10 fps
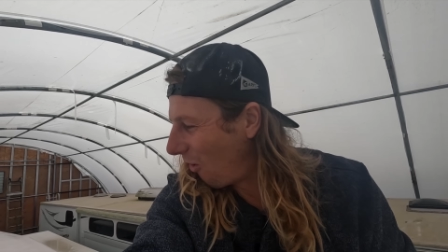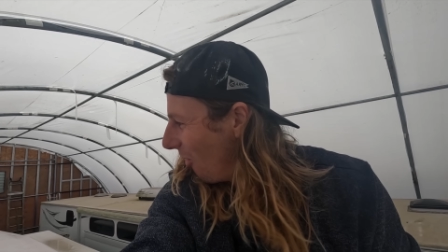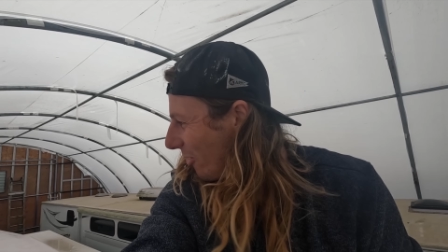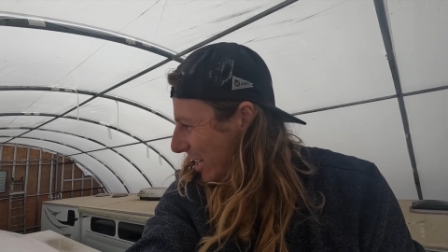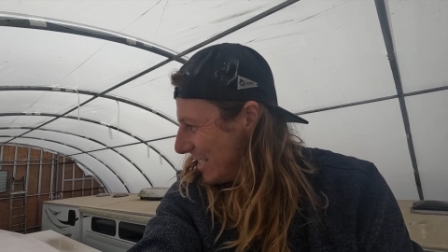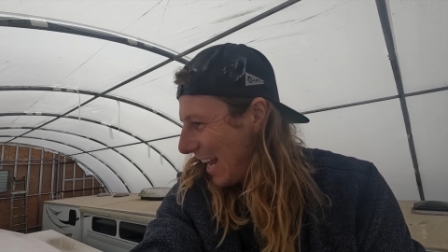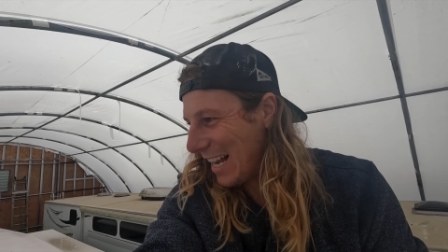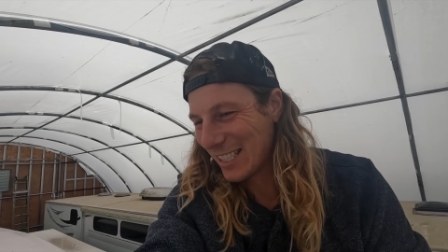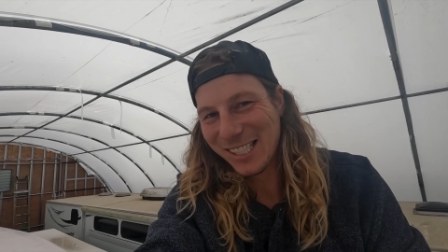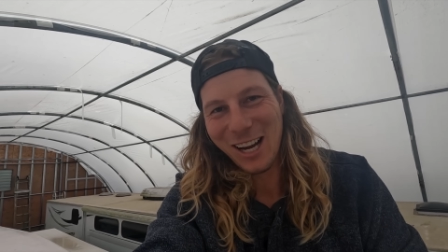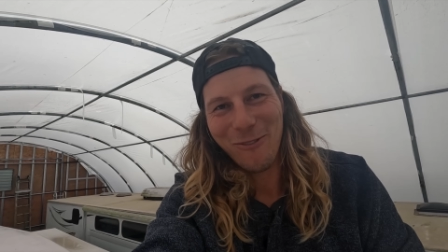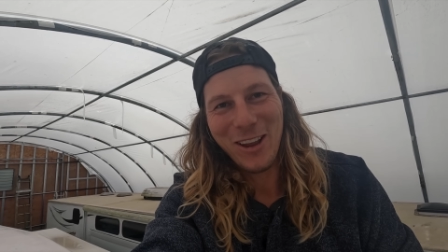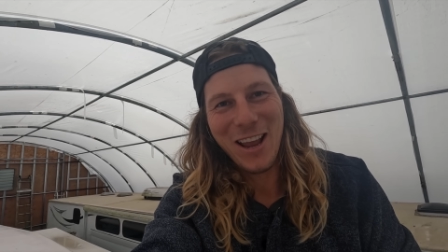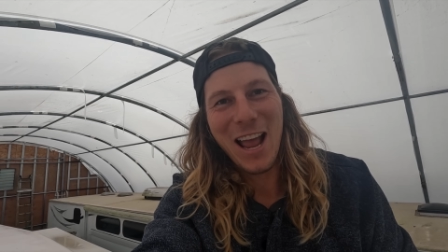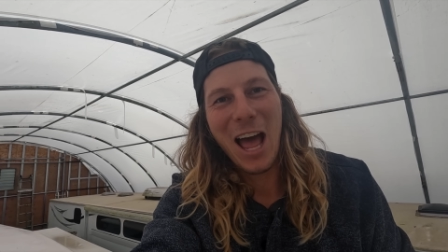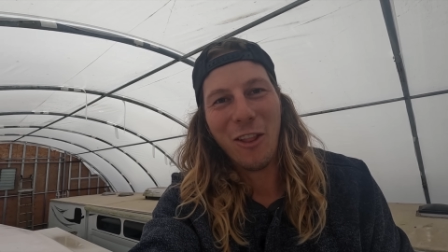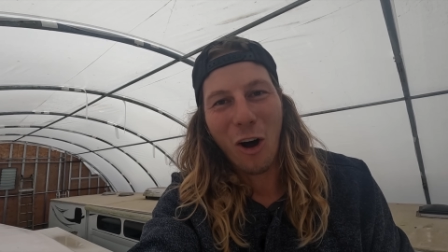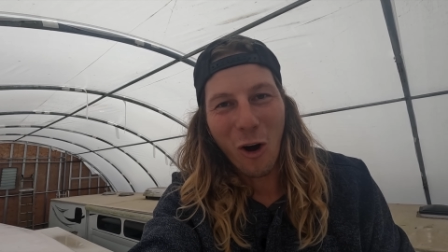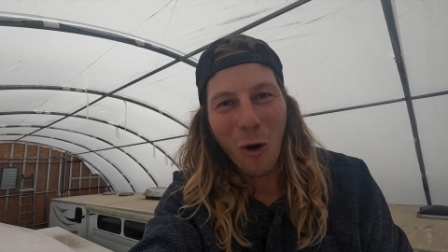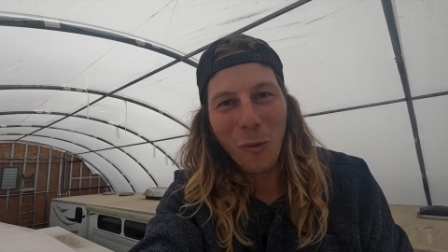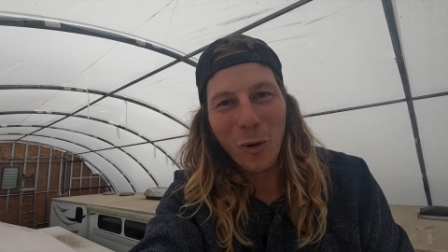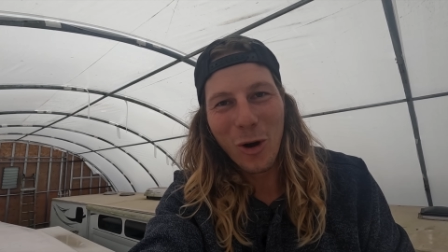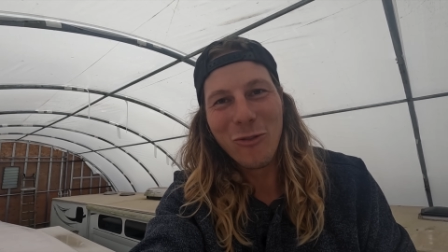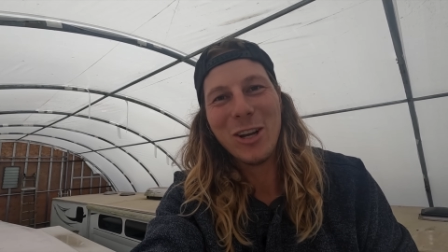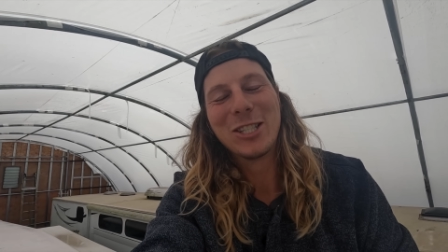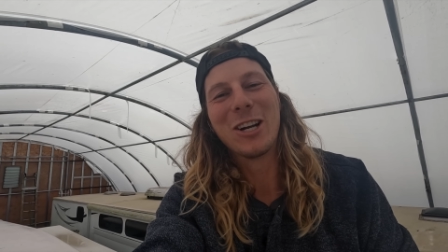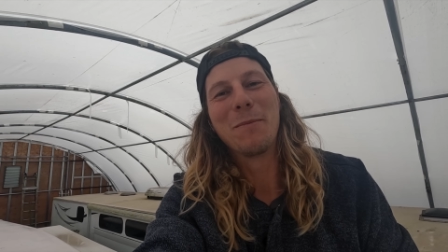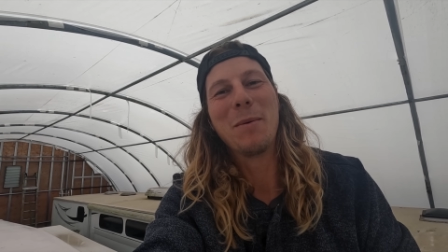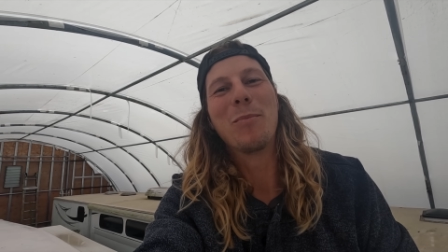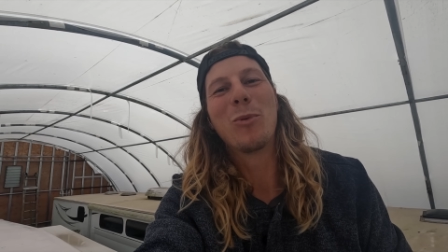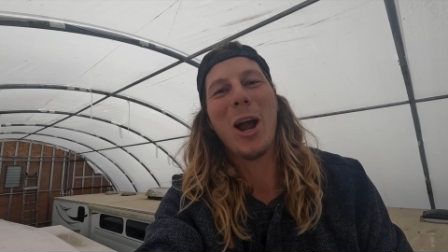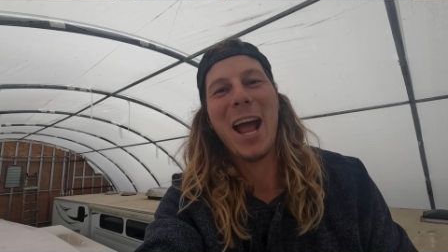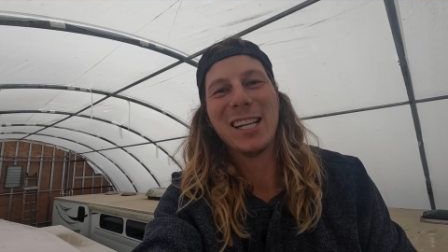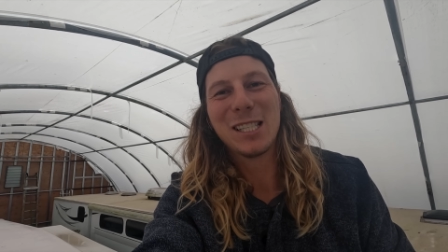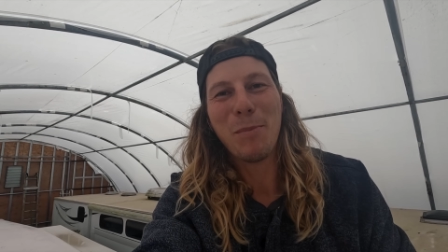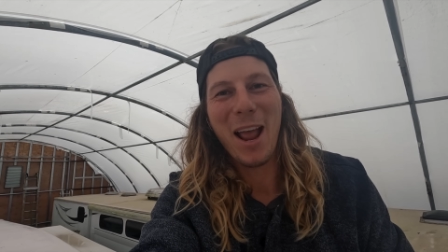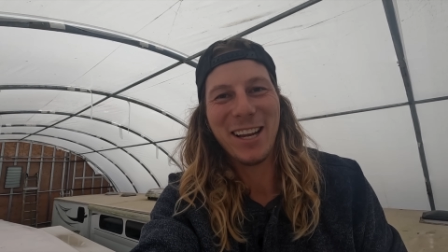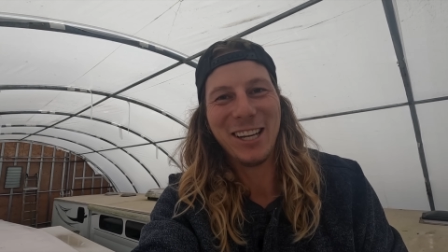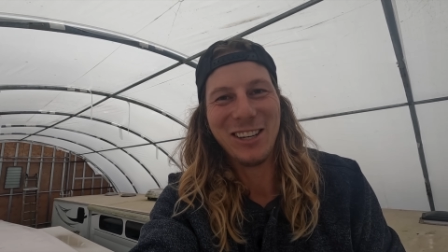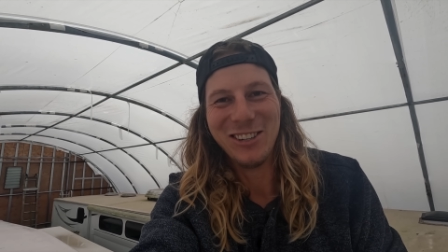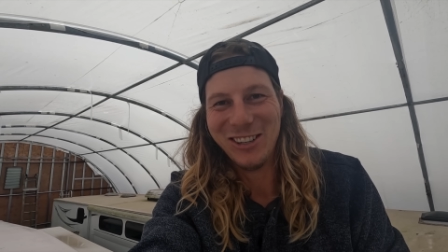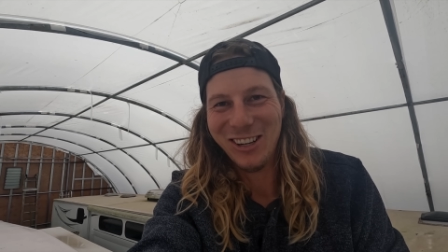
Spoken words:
all these hatches up here. The whole roof is going to be brand spanking new.